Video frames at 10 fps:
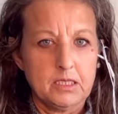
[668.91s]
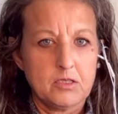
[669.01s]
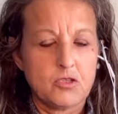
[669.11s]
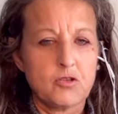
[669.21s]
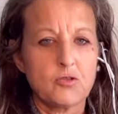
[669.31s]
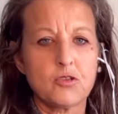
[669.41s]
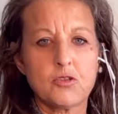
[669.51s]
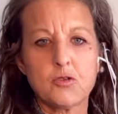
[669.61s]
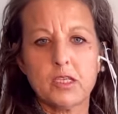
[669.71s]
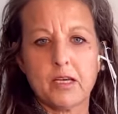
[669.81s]
to the
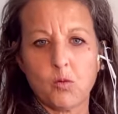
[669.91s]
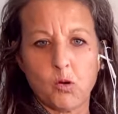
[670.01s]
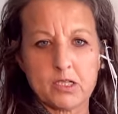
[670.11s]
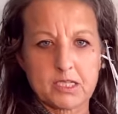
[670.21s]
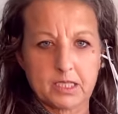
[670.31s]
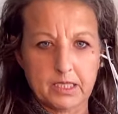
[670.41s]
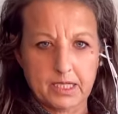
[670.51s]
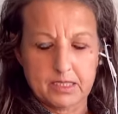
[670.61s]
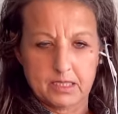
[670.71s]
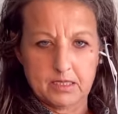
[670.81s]
duty that was
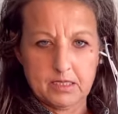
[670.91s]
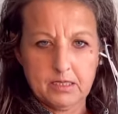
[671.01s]
collected.